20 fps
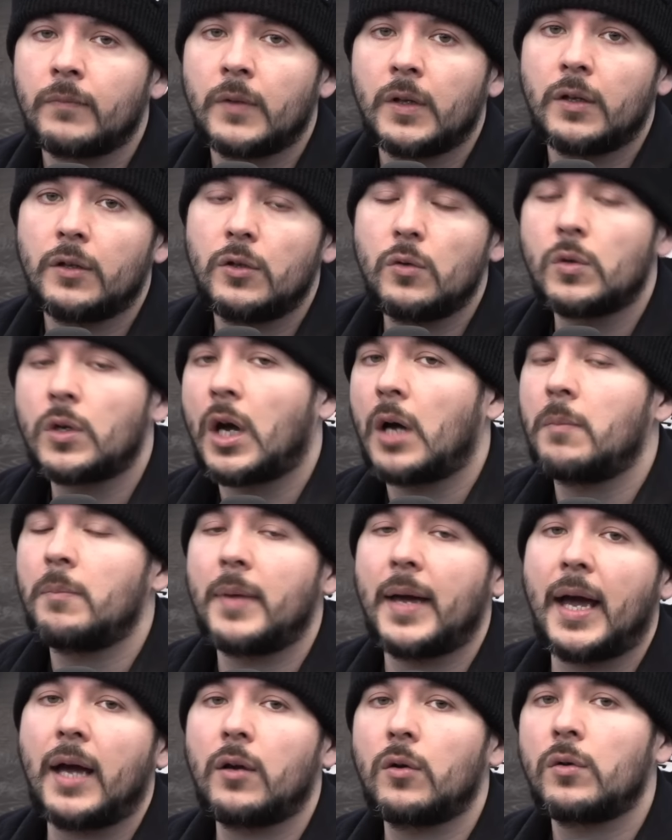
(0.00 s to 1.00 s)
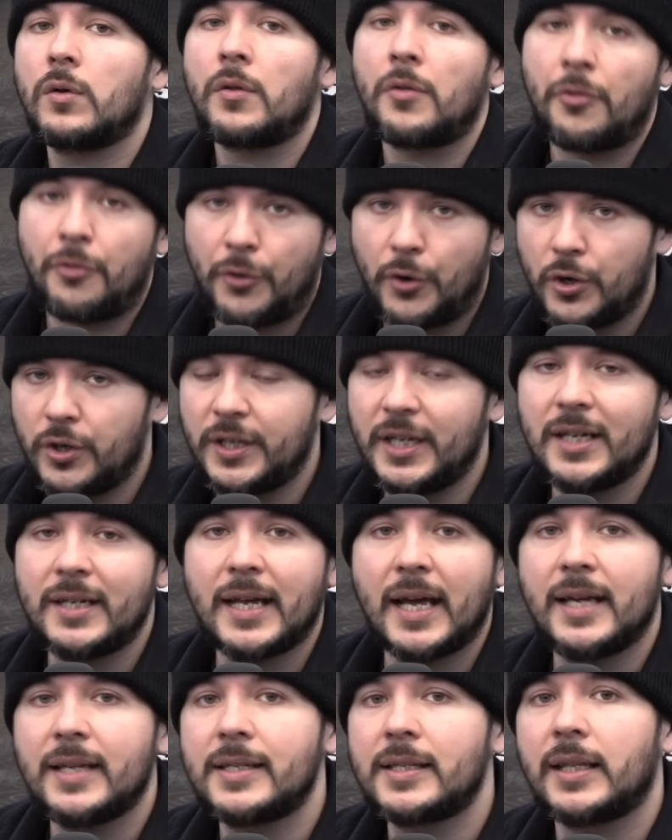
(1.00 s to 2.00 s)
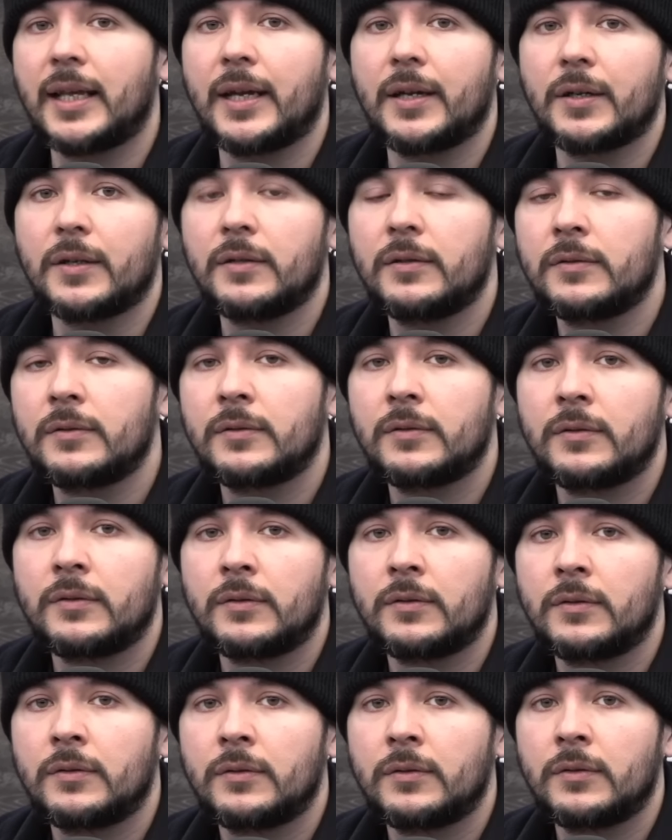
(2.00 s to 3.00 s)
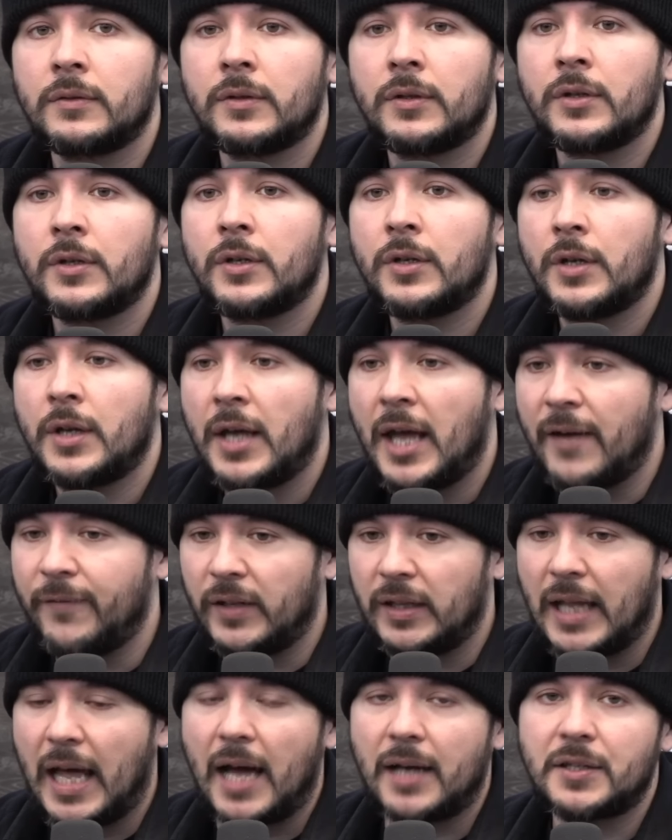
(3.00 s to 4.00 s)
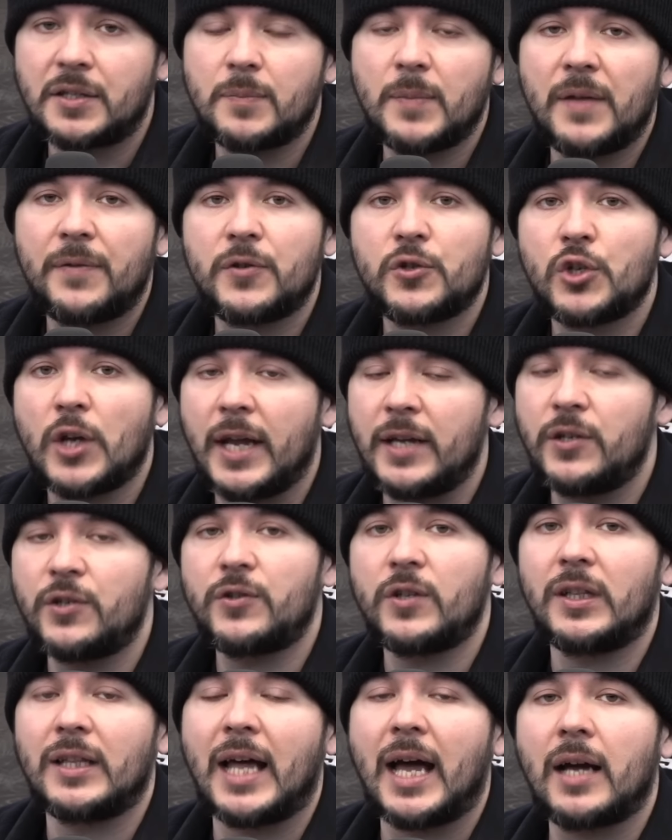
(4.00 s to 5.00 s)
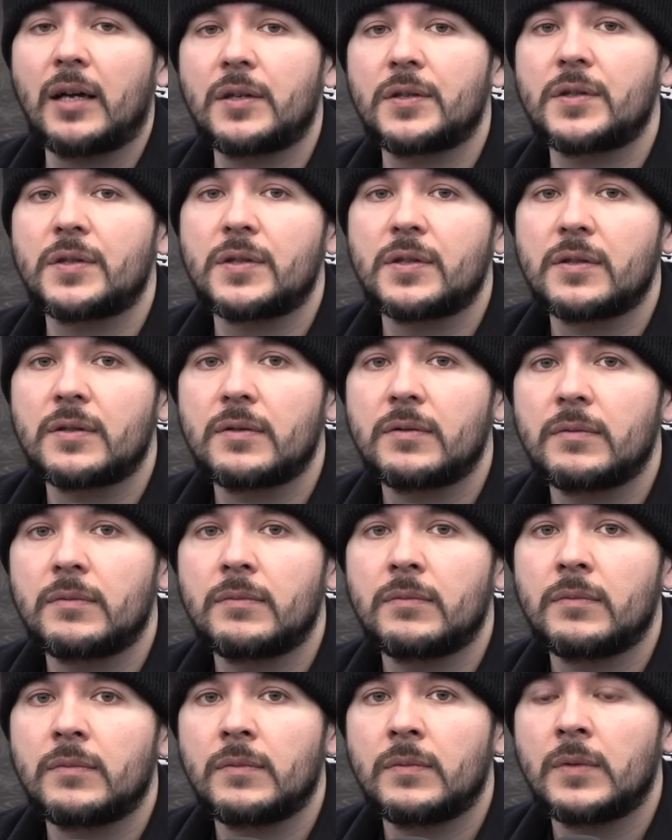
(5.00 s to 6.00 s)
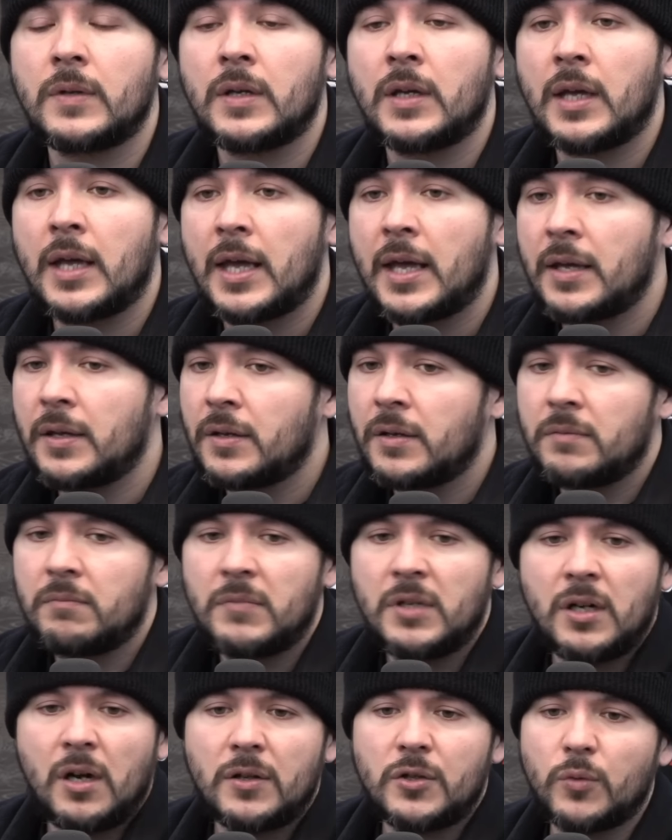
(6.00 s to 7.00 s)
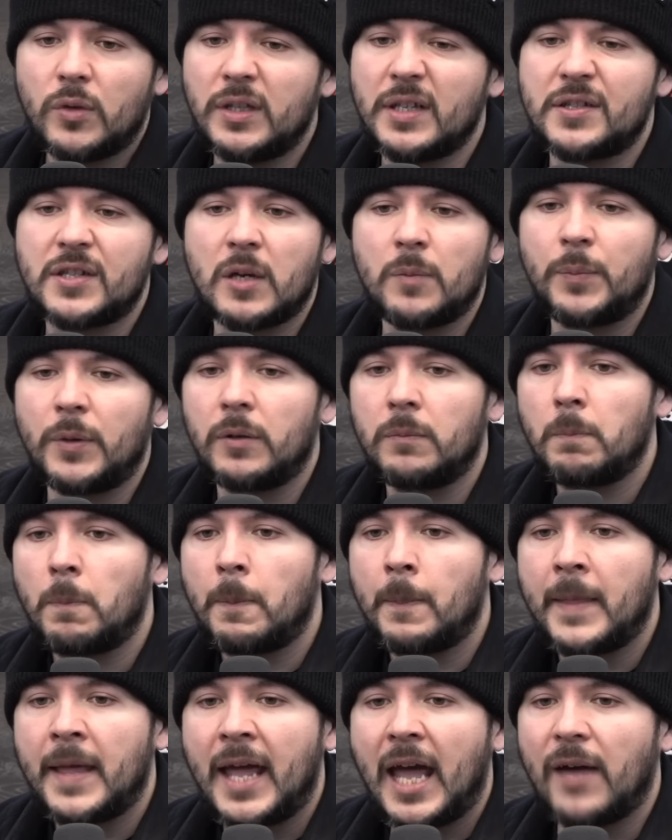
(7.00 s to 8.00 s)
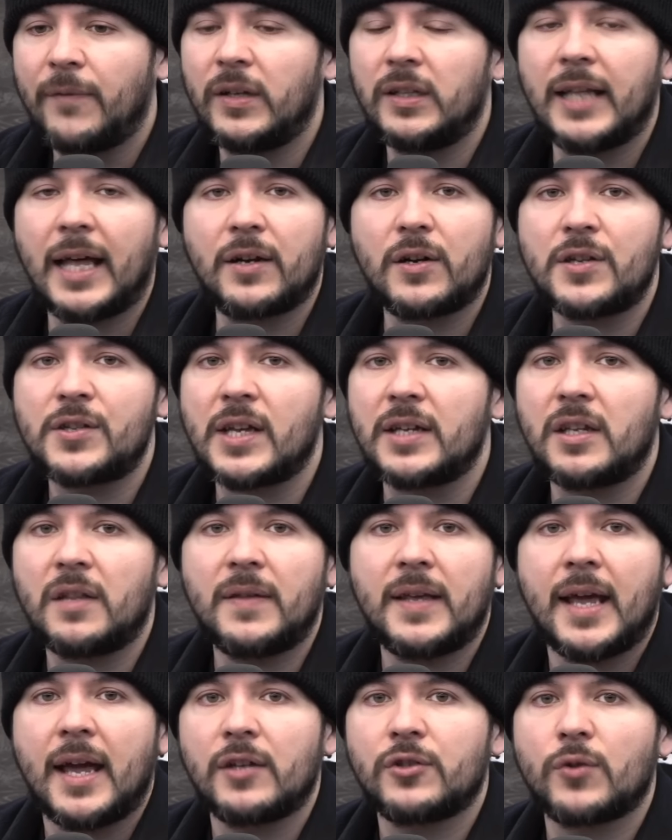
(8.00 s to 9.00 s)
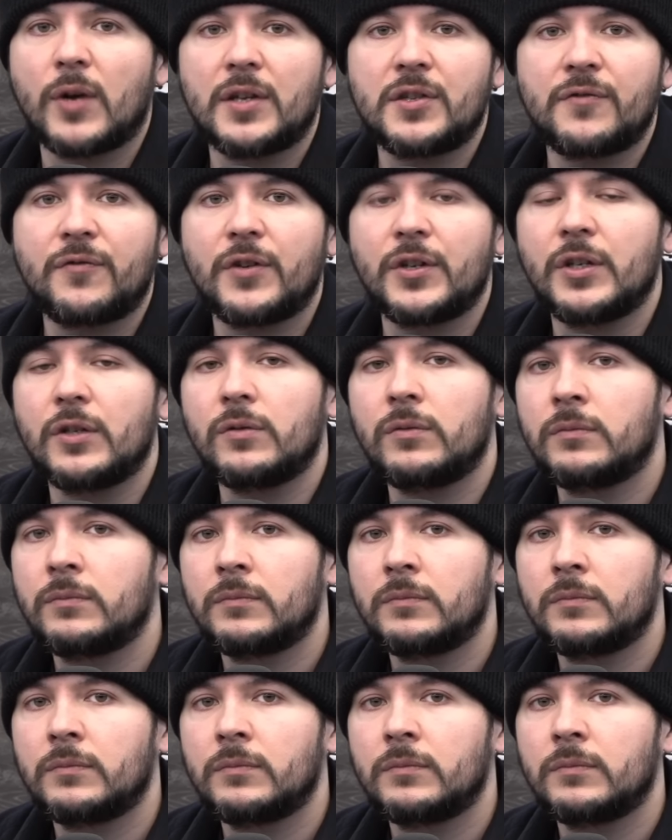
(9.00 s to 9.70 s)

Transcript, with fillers: You come back 30 days later have a locksmith change the locks. You know, it's really simple. Have a letter sent to the address for you.